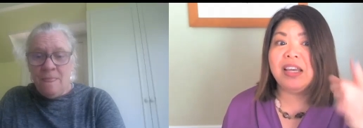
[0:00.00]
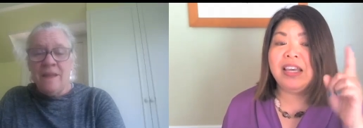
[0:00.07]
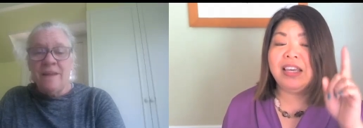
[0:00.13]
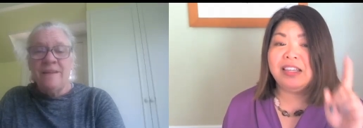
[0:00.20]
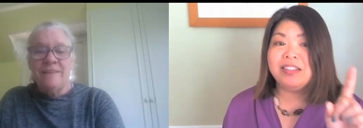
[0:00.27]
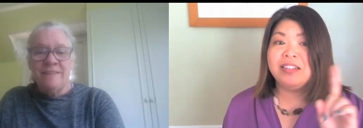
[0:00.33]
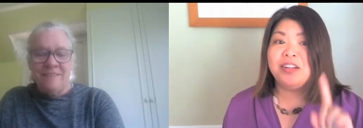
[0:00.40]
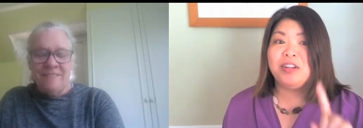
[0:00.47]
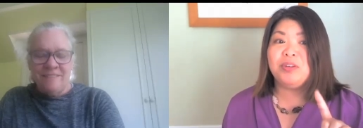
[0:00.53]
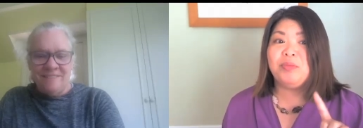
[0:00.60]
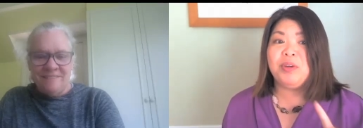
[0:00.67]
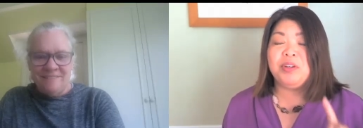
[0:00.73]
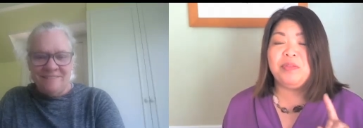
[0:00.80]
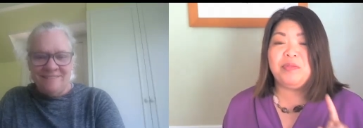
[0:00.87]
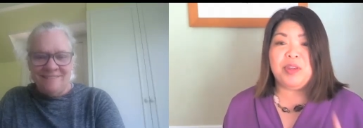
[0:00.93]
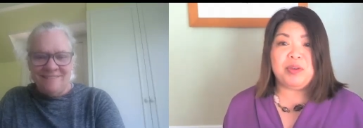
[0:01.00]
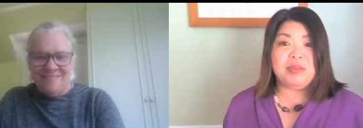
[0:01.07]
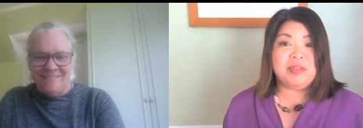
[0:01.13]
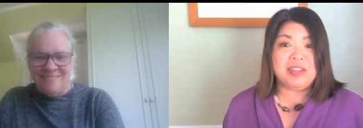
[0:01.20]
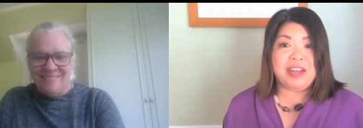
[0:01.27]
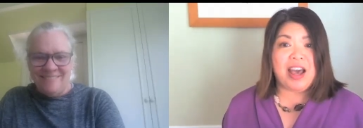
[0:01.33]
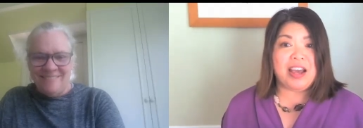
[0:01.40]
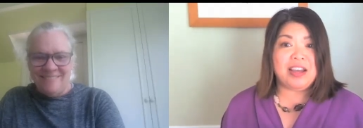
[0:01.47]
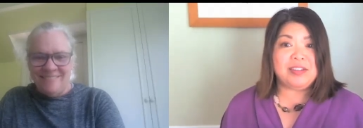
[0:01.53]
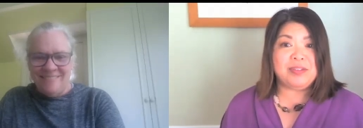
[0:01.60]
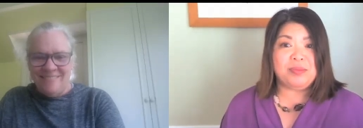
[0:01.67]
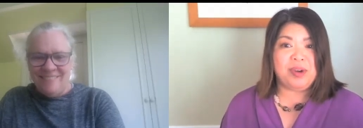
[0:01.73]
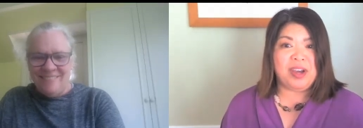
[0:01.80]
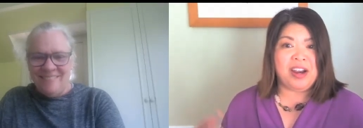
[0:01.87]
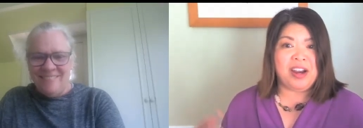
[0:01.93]
Speaker 1: He's another one of those guys
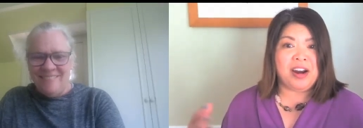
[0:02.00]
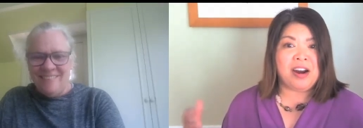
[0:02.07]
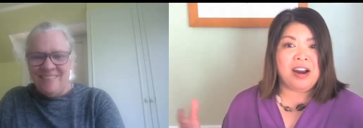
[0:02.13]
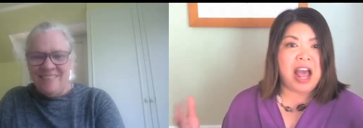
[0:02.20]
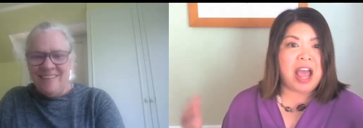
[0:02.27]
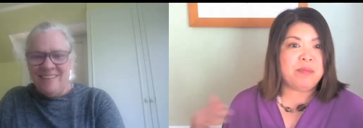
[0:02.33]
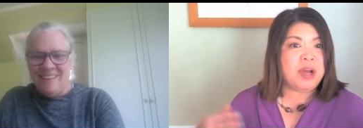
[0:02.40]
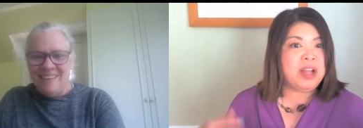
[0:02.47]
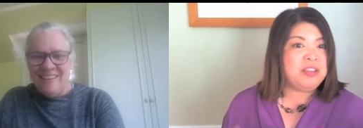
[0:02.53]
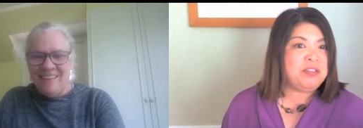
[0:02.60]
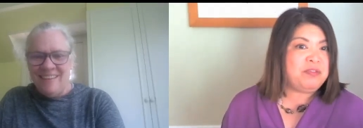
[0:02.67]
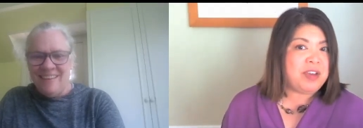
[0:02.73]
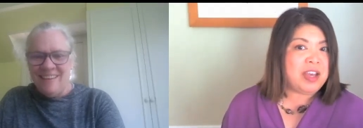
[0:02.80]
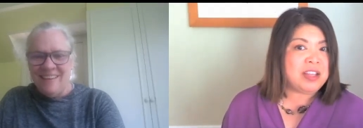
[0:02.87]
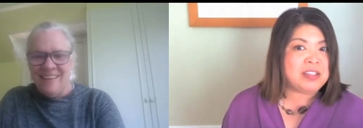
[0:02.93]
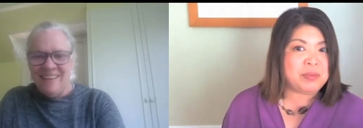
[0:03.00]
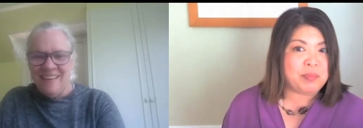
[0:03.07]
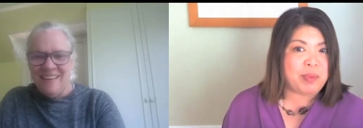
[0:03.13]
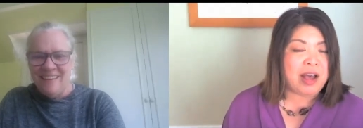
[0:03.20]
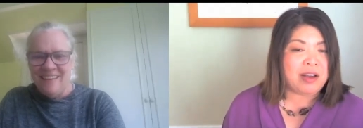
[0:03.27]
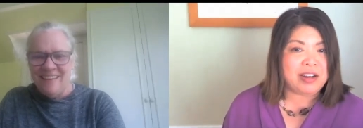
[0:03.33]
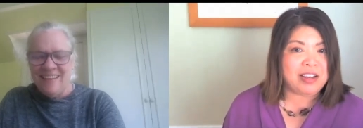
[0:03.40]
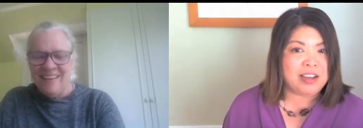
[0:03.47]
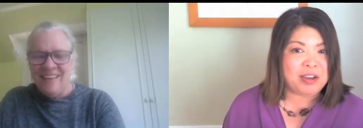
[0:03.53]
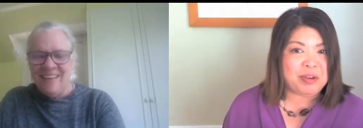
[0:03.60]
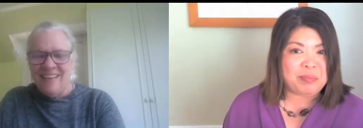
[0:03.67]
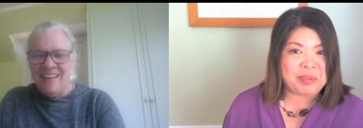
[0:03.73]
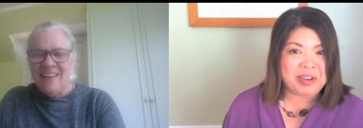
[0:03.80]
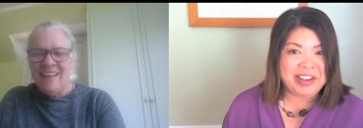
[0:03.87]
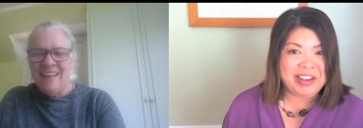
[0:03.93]
where I'm on the fence about
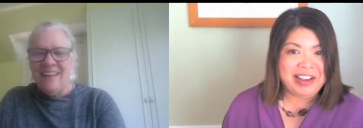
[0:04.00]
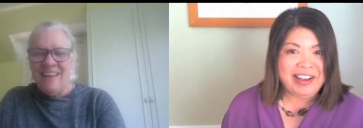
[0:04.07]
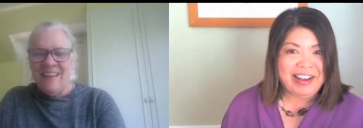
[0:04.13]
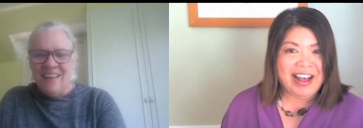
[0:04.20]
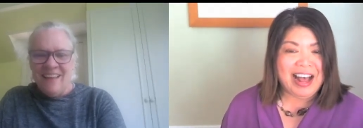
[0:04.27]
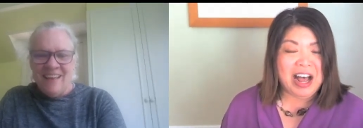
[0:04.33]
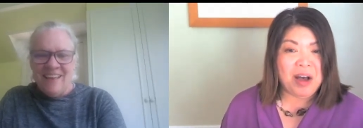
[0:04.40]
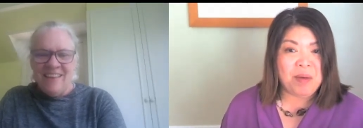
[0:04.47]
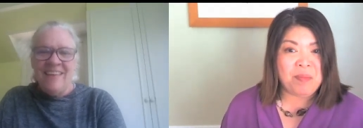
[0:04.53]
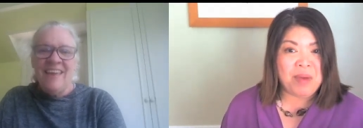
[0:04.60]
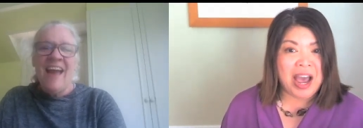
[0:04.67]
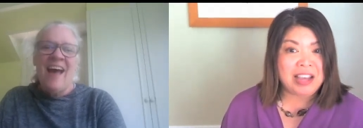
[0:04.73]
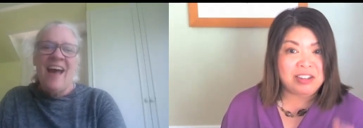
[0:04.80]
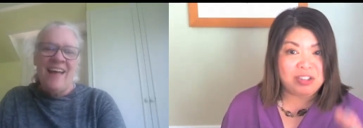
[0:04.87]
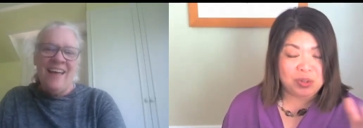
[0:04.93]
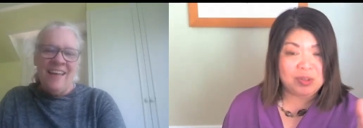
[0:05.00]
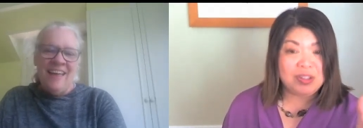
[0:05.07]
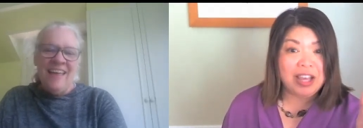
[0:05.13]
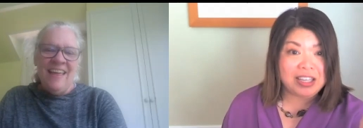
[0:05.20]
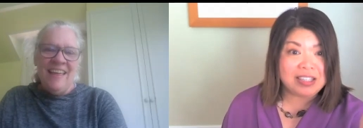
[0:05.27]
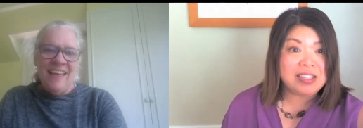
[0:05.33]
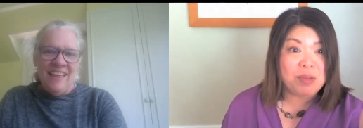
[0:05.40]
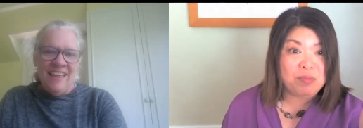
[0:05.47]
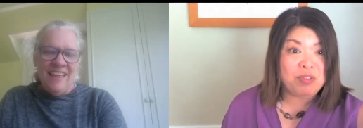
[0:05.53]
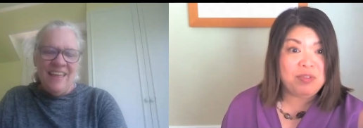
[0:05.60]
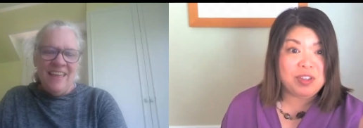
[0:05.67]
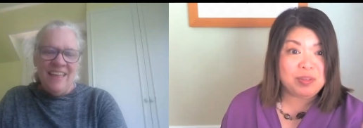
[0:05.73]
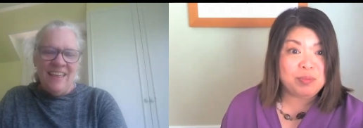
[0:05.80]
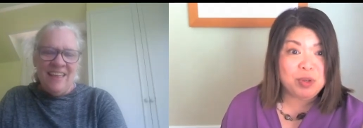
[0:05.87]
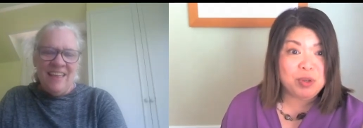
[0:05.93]
him. Um, I do like some of
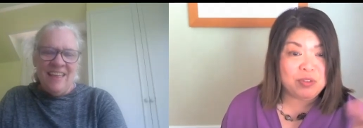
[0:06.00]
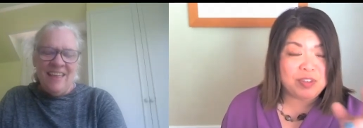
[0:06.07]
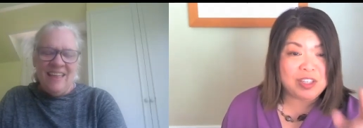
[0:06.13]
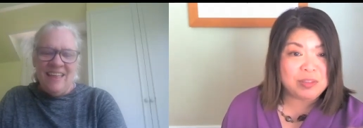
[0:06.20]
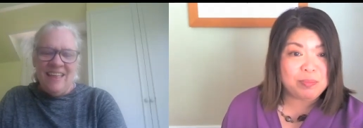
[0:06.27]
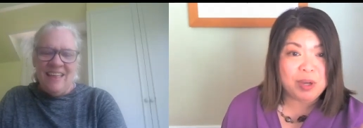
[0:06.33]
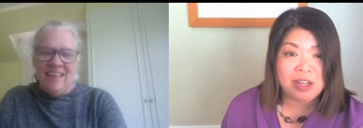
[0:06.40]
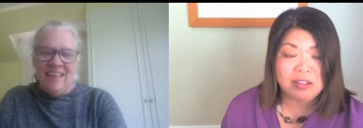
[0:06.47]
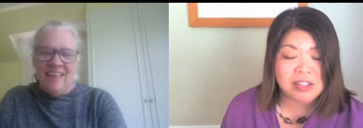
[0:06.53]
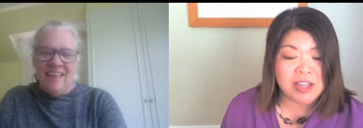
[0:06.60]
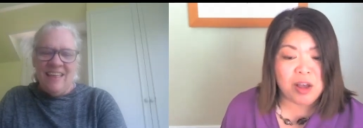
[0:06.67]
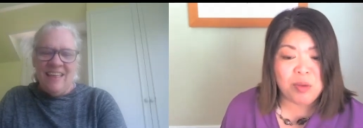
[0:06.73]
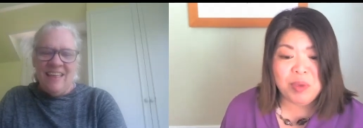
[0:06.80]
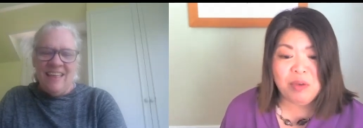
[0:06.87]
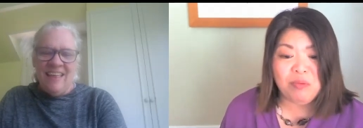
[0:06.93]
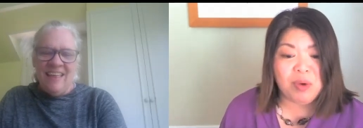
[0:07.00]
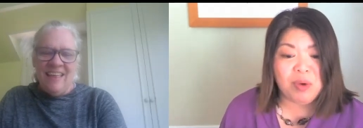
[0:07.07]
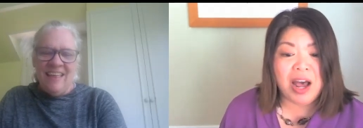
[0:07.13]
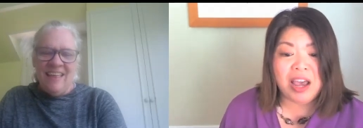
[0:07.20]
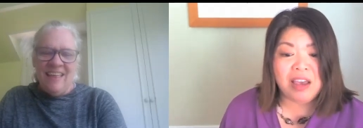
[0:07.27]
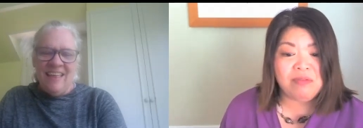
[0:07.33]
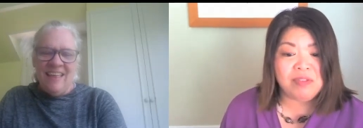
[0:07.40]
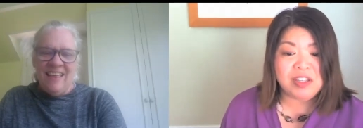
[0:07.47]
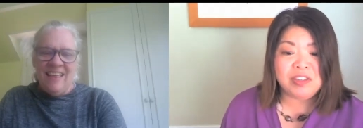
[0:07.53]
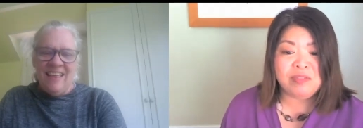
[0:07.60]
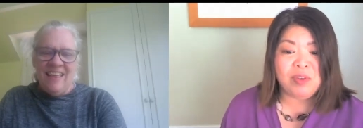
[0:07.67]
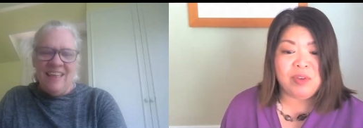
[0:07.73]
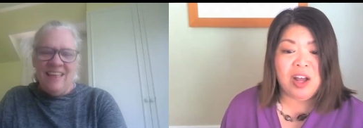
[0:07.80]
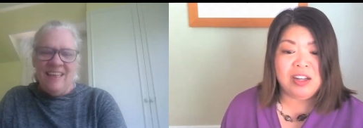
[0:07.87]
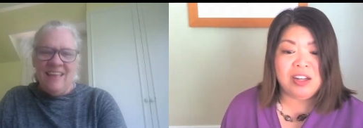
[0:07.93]
his movies, but tell me why Vince
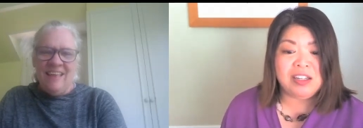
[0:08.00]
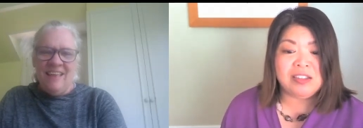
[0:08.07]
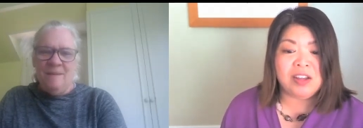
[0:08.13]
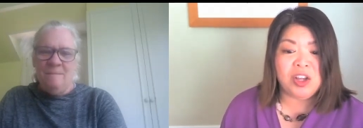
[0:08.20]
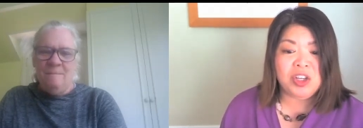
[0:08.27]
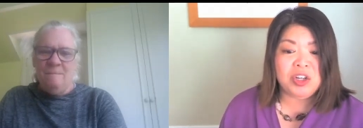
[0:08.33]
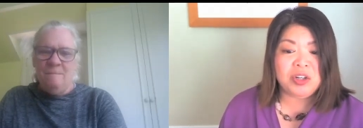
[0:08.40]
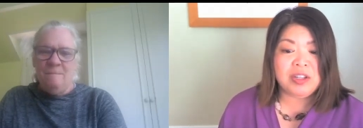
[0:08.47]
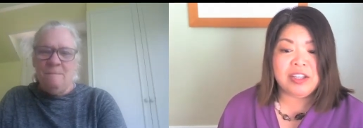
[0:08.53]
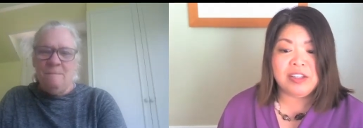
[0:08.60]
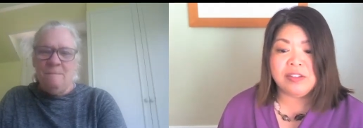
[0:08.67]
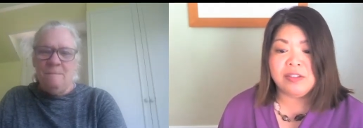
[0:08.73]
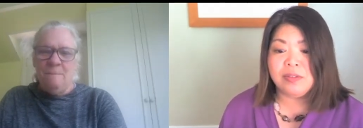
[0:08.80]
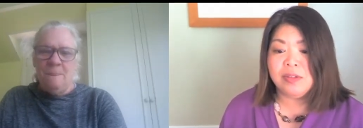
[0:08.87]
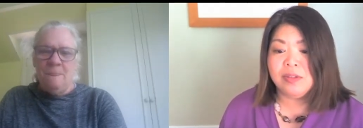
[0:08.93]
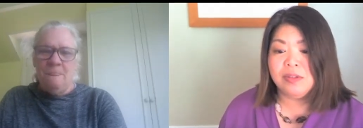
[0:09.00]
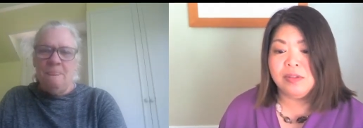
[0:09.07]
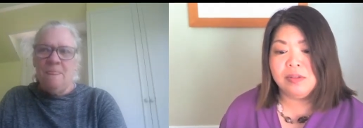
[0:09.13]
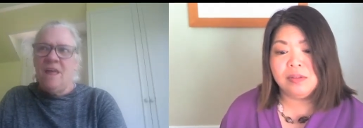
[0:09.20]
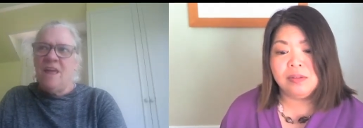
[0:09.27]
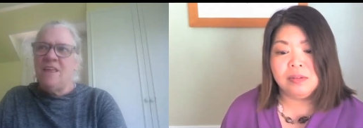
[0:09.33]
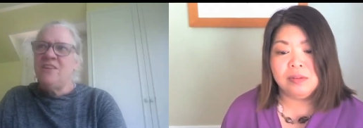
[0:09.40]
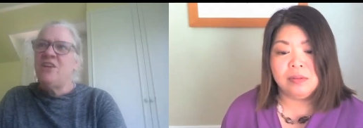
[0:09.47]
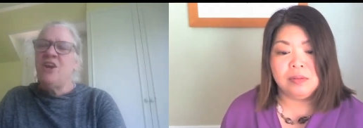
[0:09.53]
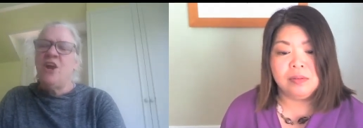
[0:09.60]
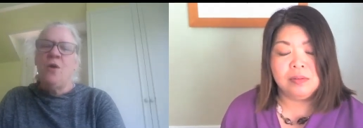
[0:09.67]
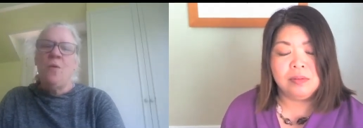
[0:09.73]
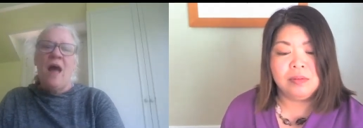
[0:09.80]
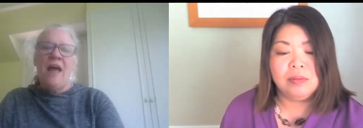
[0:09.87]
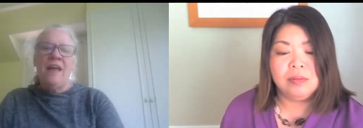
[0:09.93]
Vaughn is on your list.
Speaker 2: You know,
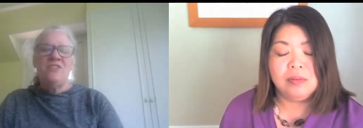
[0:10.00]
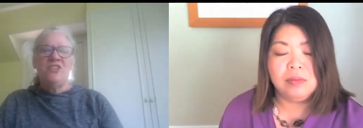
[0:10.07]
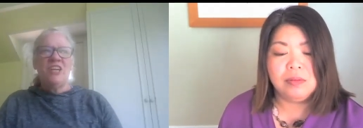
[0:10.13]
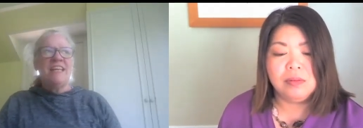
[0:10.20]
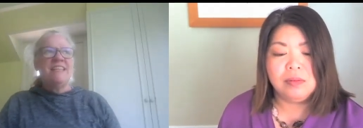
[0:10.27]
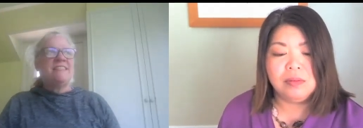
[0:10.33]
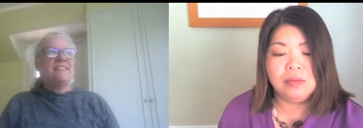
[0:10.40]
I just